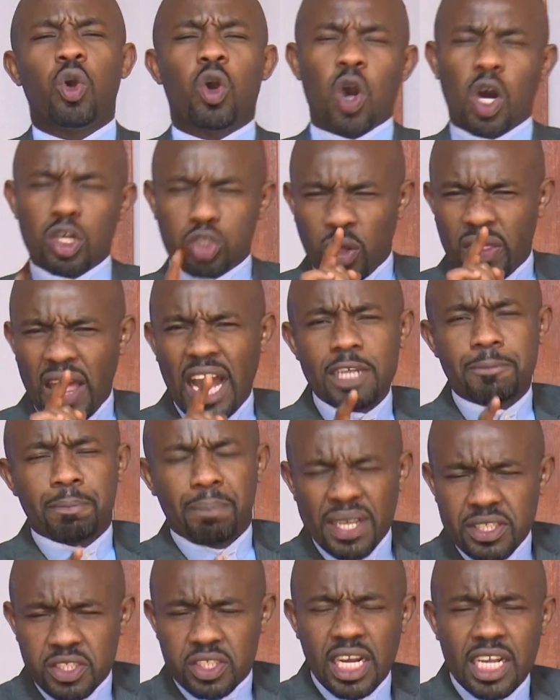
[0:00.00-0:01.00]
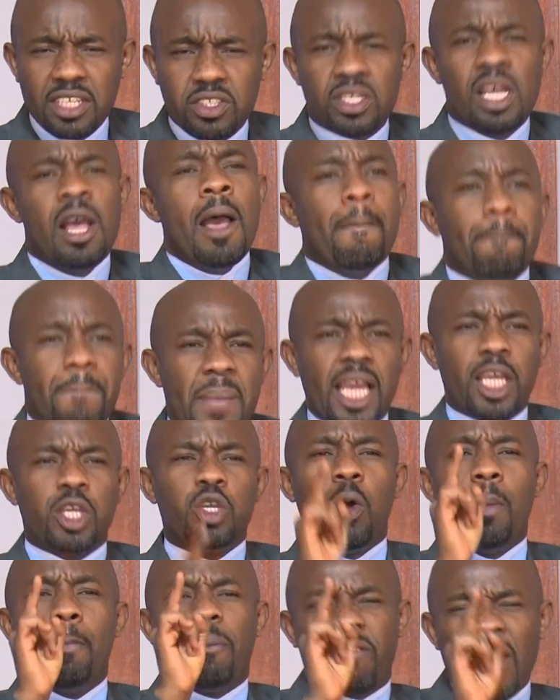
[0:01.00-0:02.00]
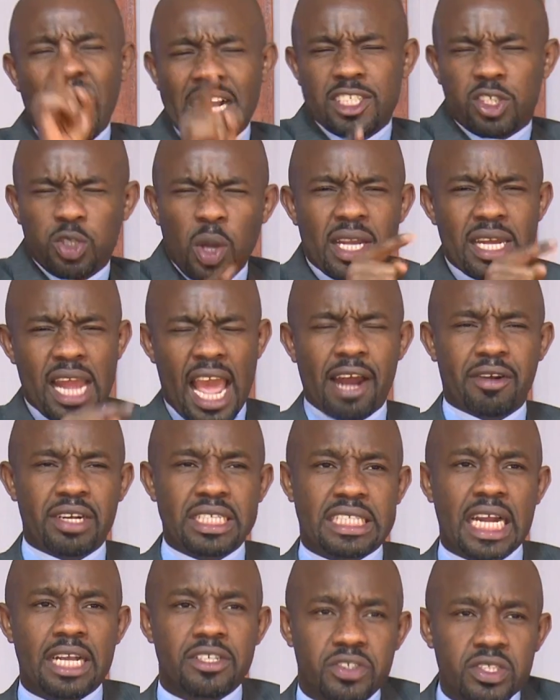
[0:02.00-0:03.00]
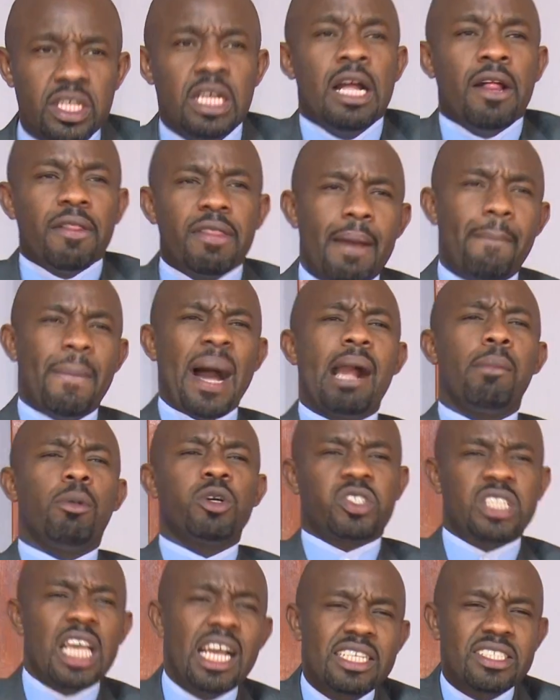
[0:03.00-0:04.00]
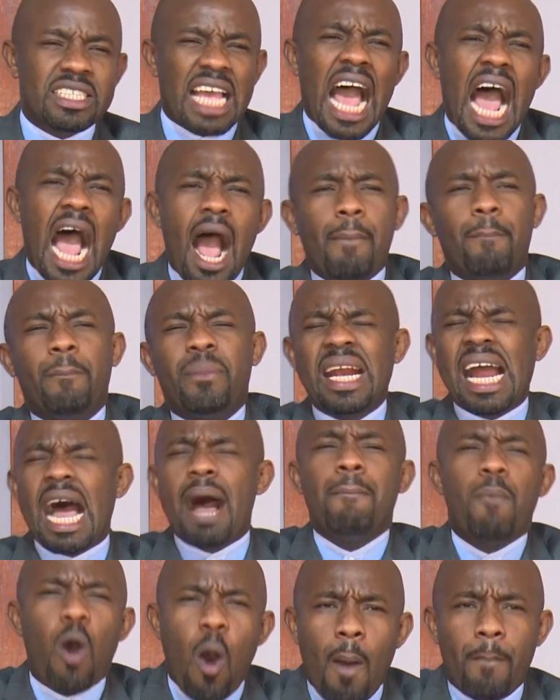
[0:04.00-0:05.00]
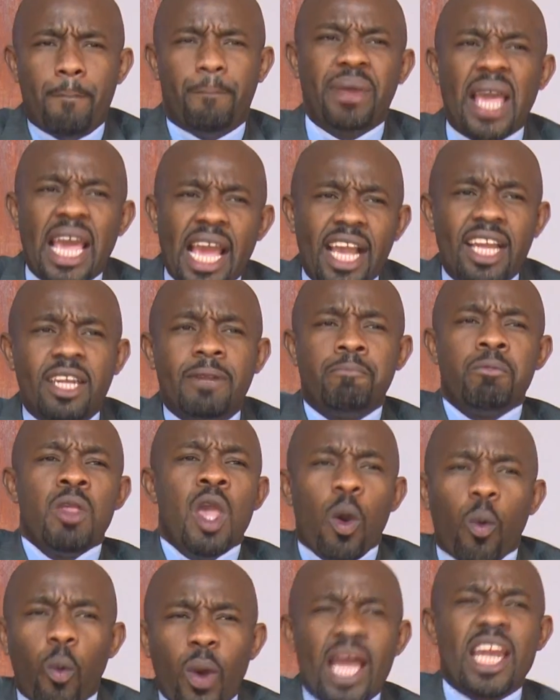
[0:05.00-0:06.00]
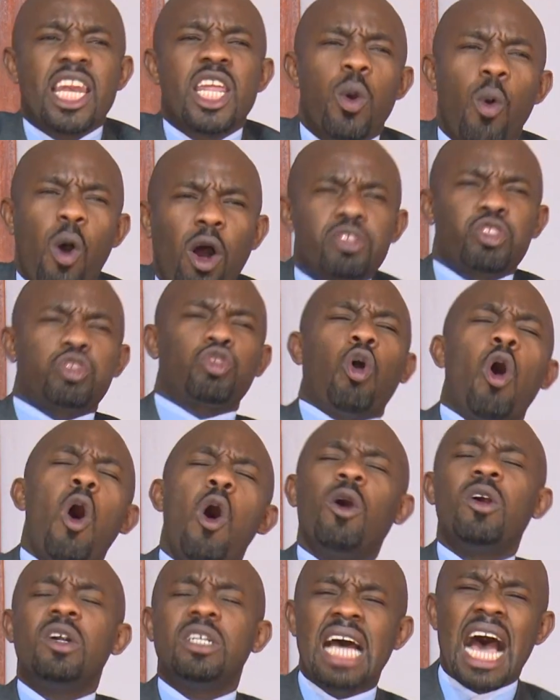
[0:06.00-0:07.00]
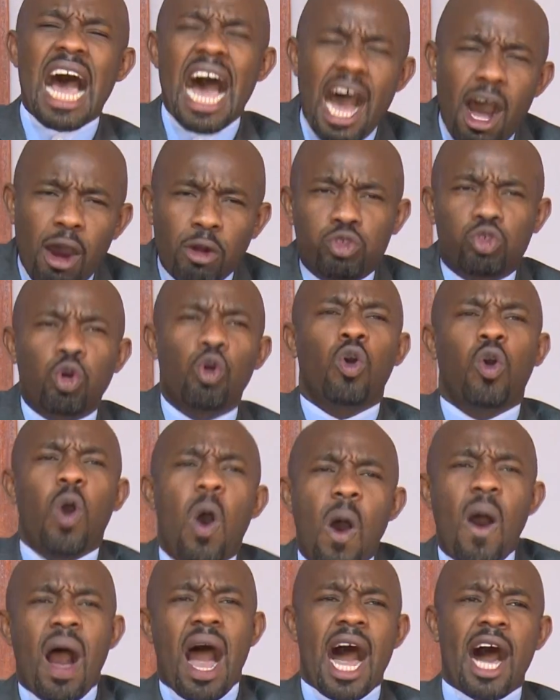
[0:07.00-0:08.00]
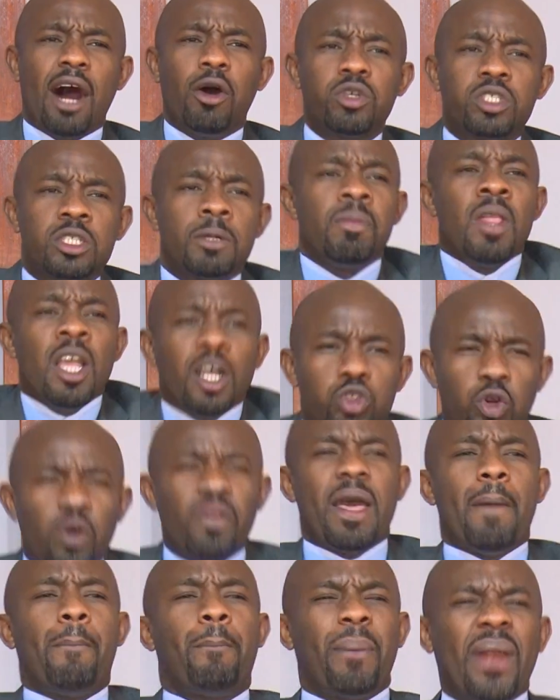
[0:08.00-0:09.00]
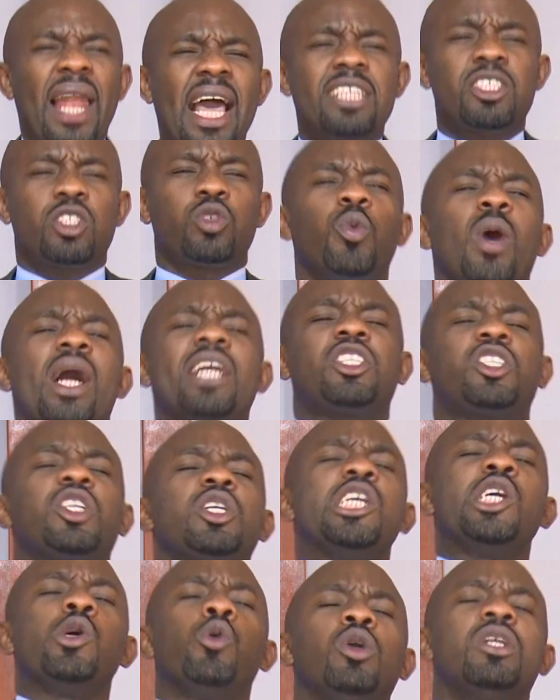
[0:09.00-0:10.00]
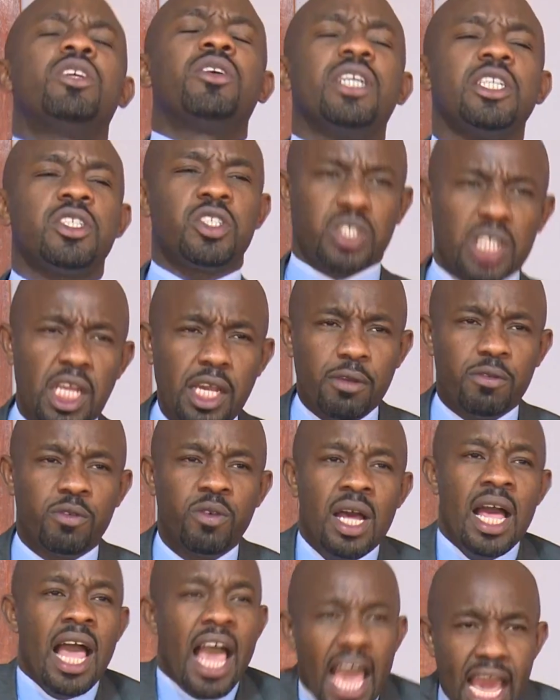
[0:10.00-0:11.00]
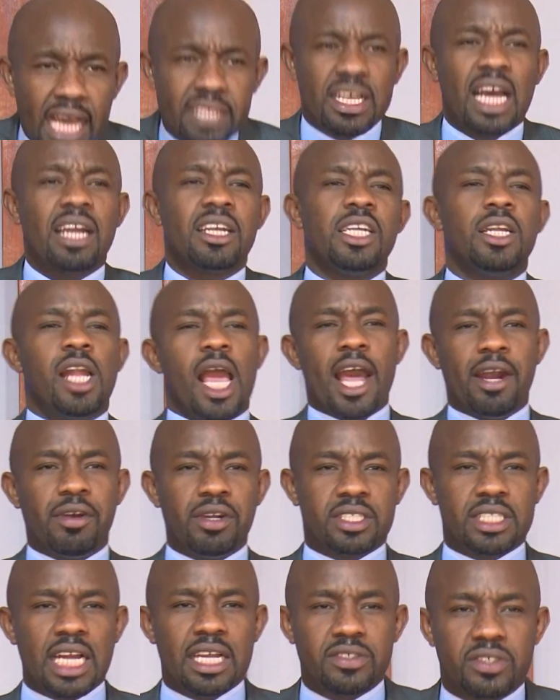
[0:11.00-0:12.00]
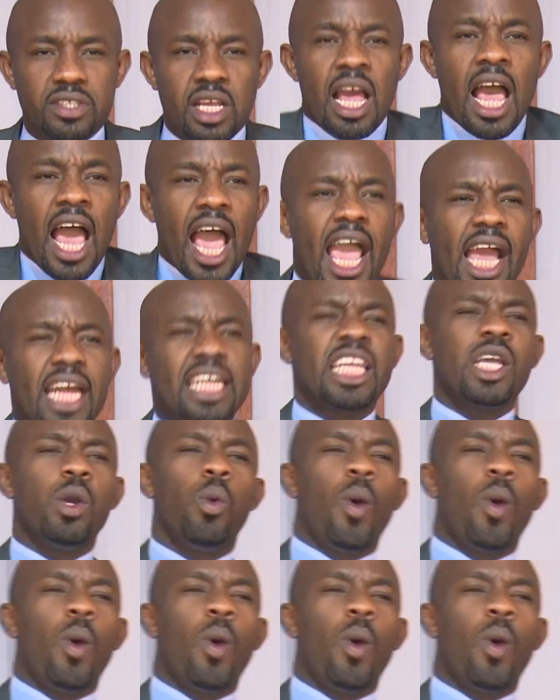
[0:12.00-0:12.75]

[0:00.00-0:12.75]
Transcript: you go to that business, may you find your inheritance. The Bible says Abraham obeyed when he was called out to go out to the place which he would receive as an inheritance. And he